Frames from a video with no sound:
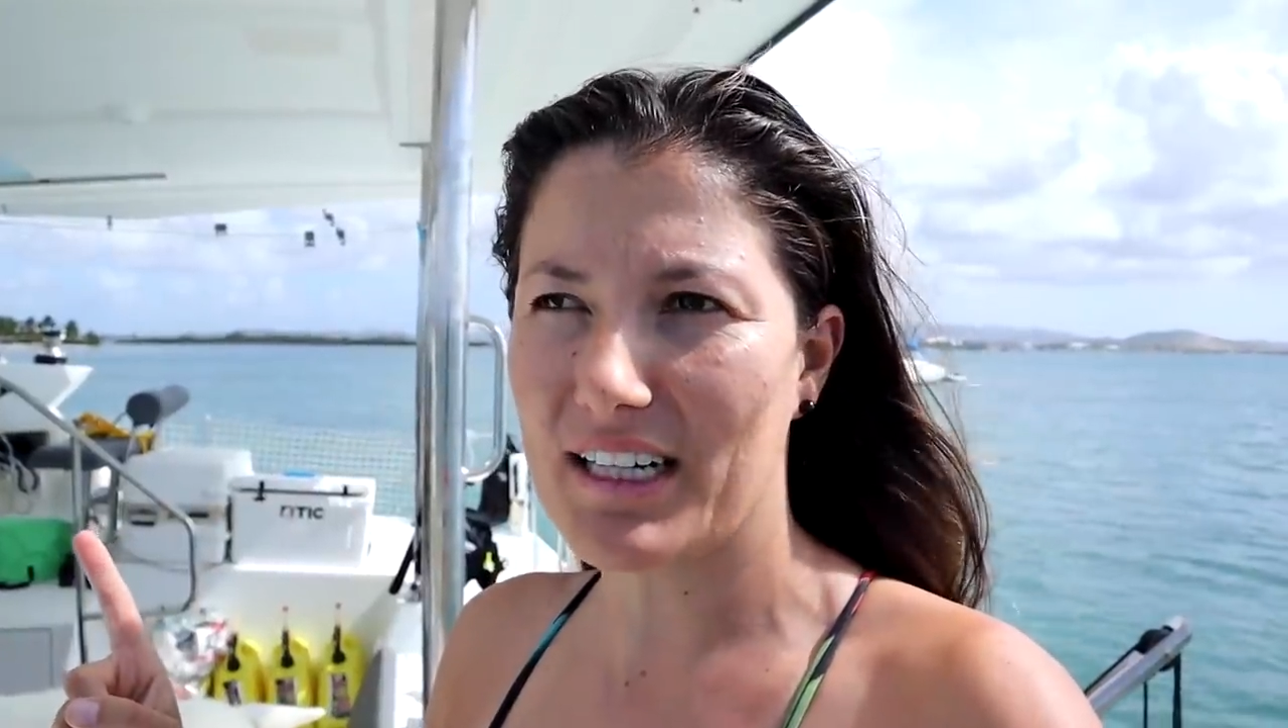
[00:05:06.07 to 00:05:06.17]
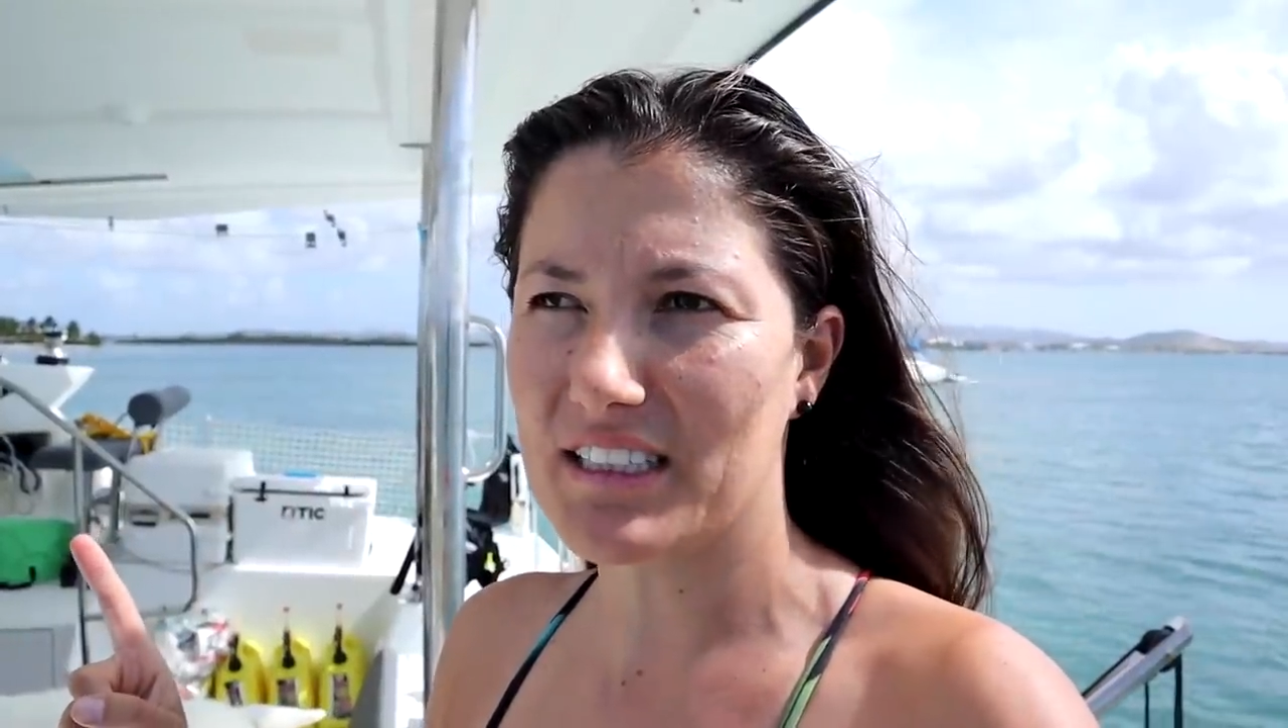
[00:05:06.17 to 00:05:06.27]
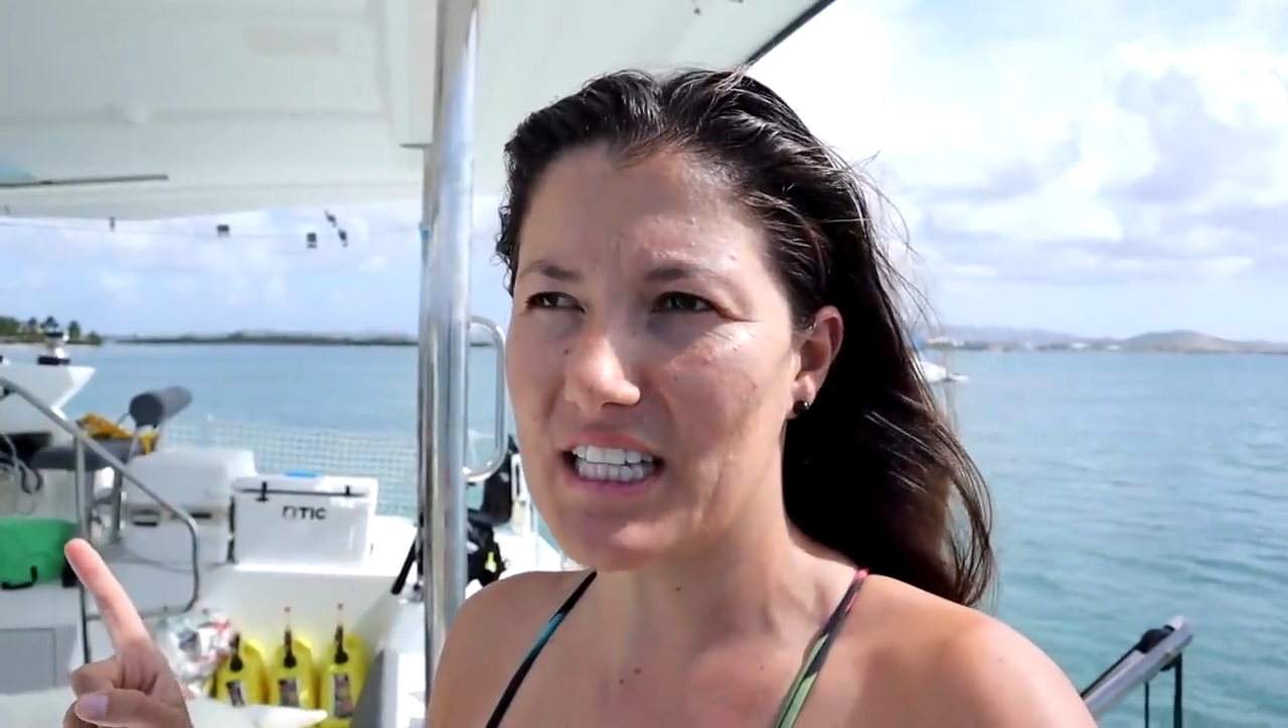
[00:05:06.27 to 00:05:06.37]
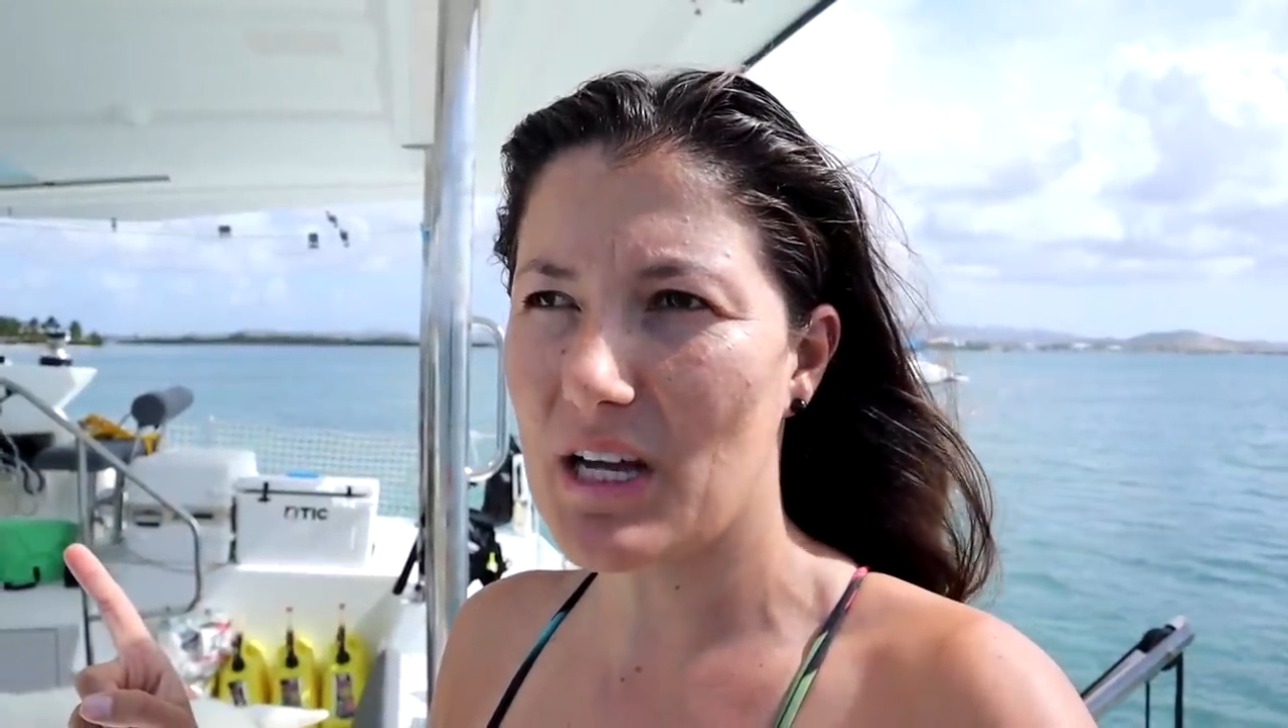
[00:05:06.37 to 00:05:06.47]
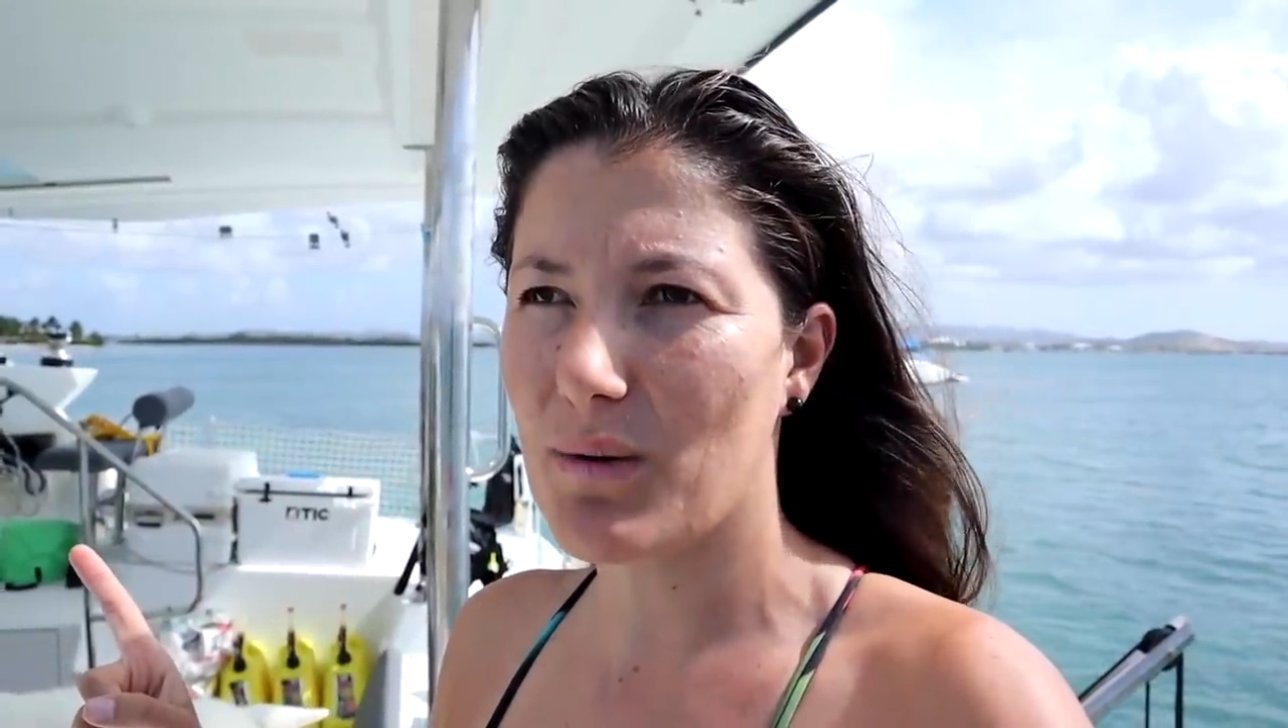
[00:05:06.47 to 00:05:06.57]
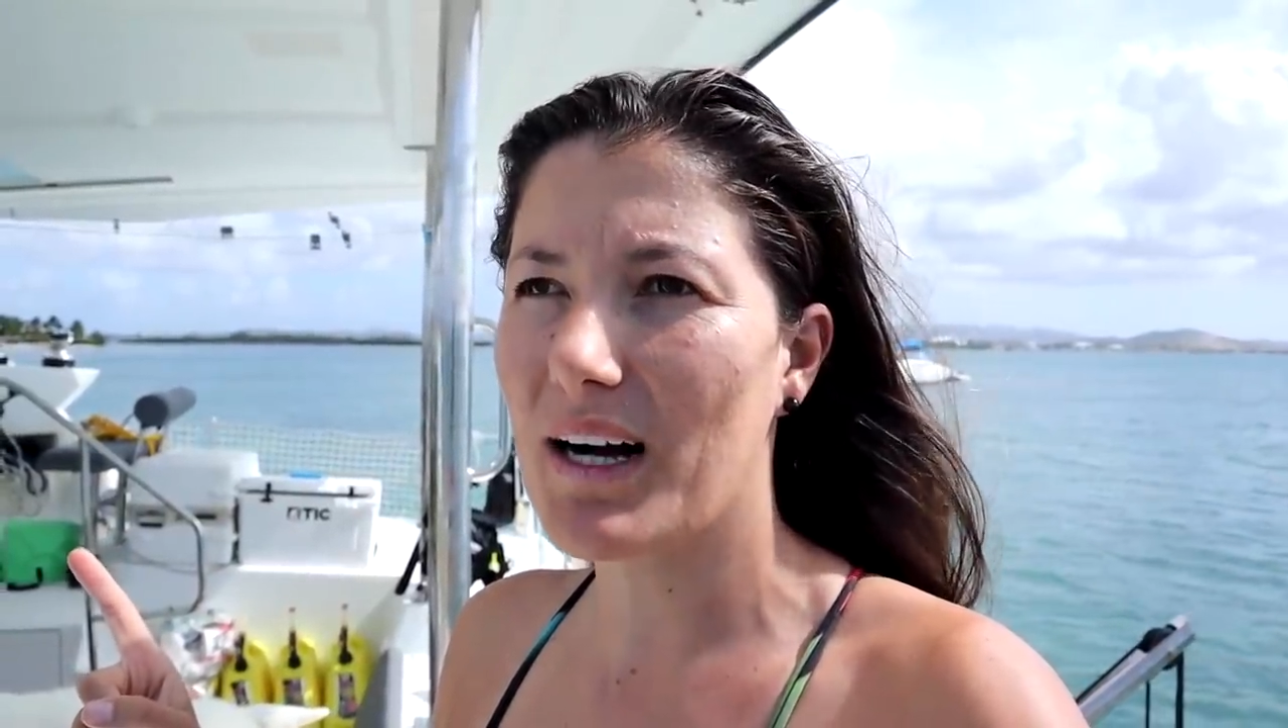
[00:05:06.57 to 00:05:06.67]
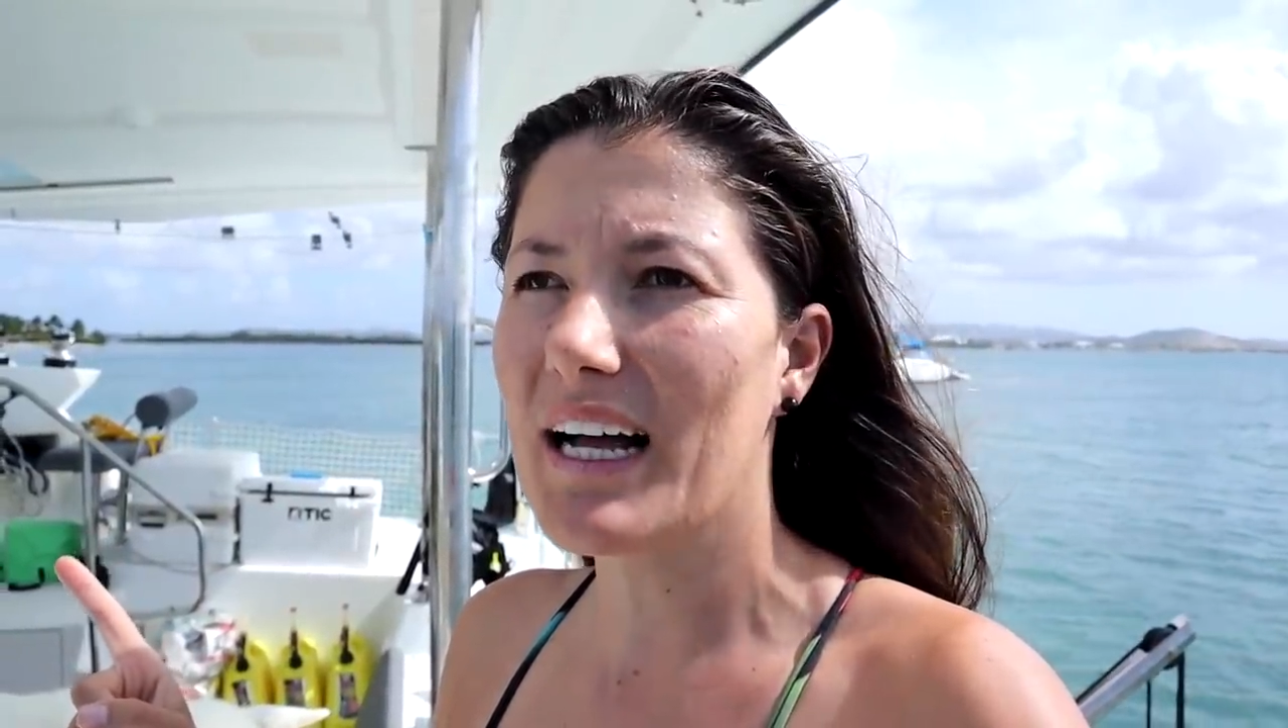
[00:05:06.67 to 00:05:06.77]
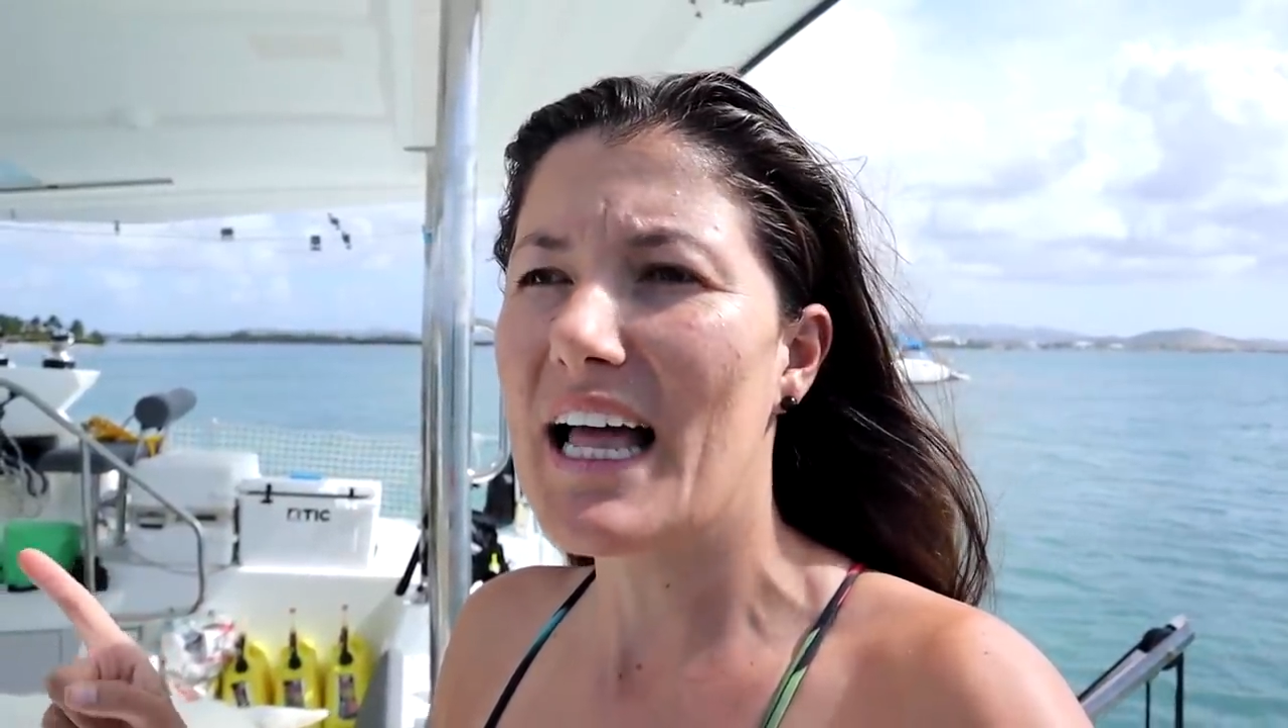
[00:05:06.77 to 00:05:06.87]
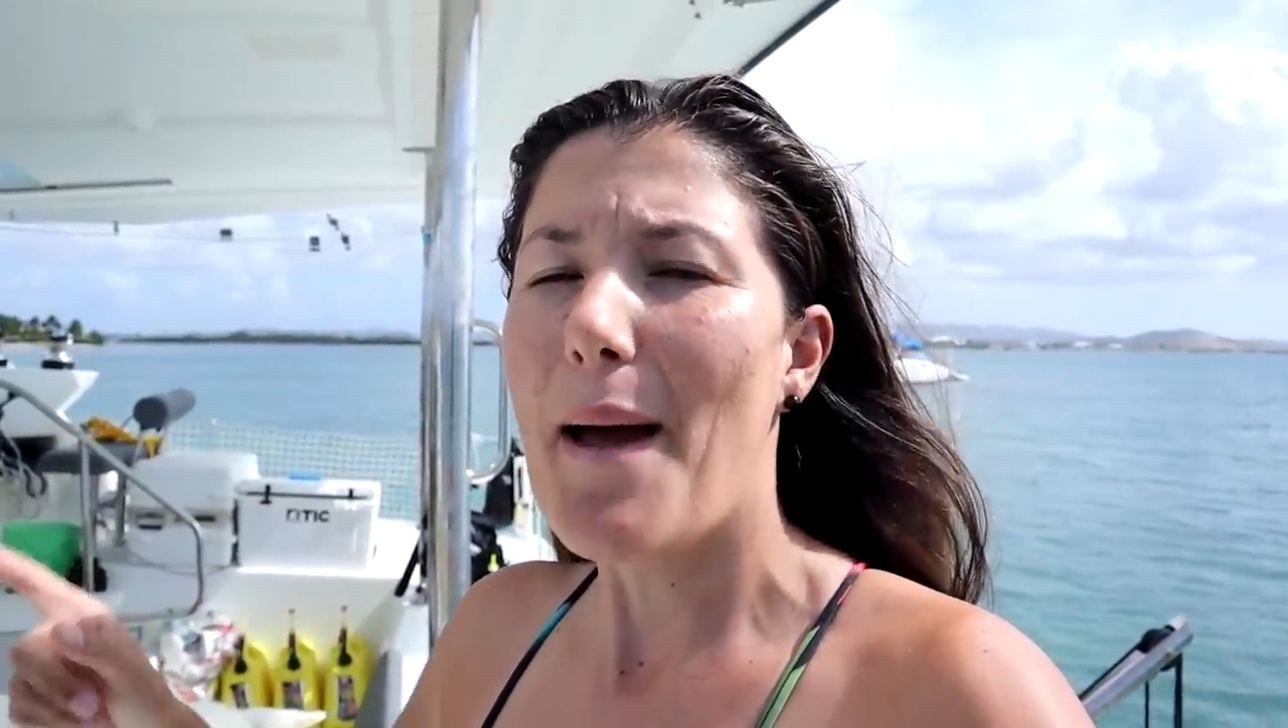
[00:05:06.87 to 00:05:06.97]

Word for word: in Antigua.